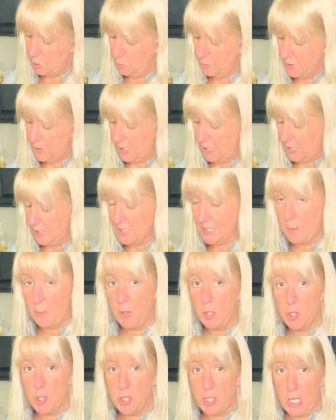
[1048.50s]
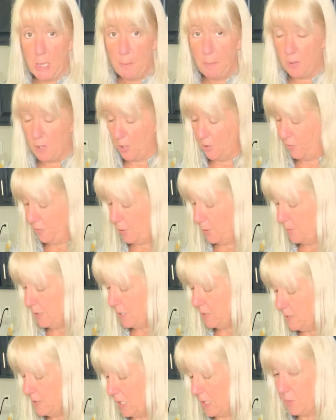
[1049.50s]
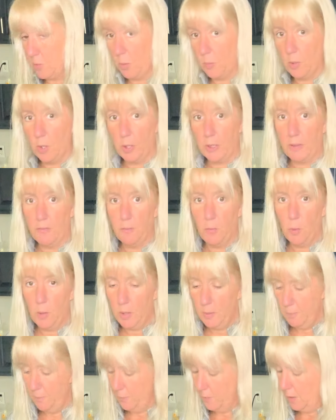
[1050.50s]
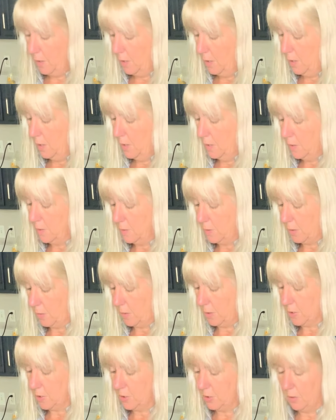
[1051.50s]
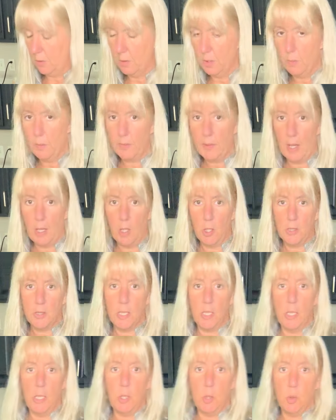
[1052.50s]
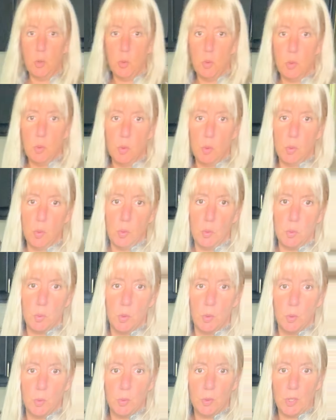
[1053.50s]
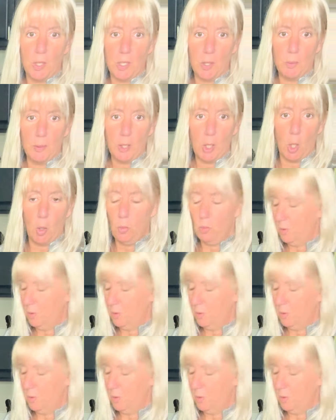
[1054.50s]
retain some of their shape and their firmness. That's what we're looking for. I'll show you what that looks like. There we go.